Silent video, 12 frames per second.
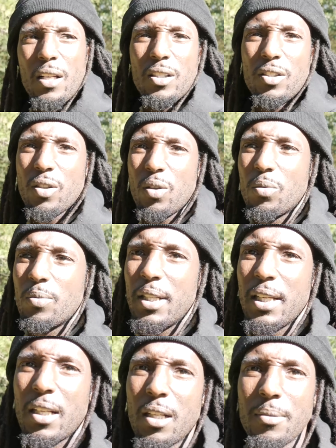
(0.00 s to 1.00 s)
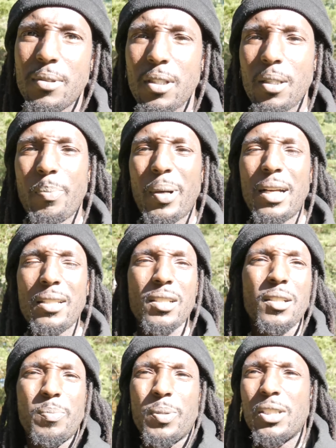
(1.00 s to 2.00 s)
So when it comes to the
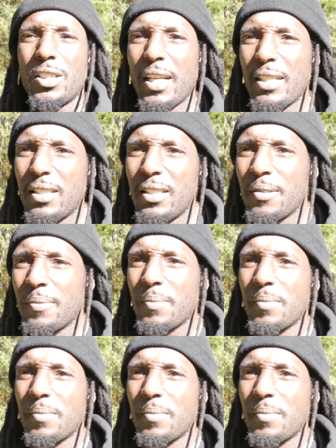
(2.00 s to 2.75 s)
positive projecting,